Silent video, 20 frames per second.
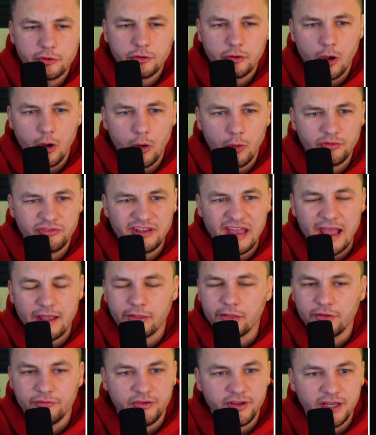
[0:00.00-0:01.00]
go
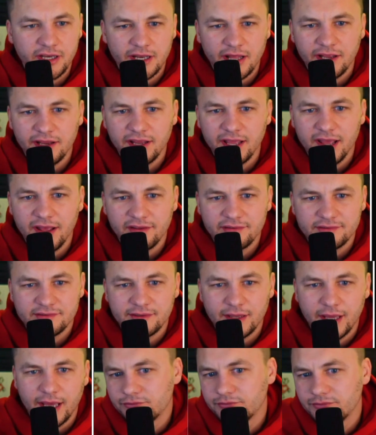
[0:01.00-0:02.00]
Zach LaVine, I guess.
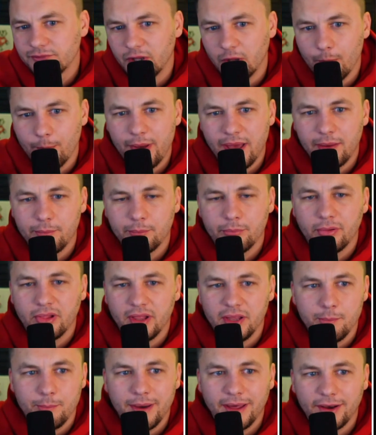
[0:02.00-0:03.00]
Ben
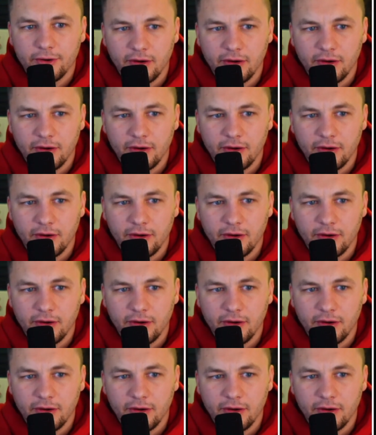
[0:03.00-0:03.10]
playing better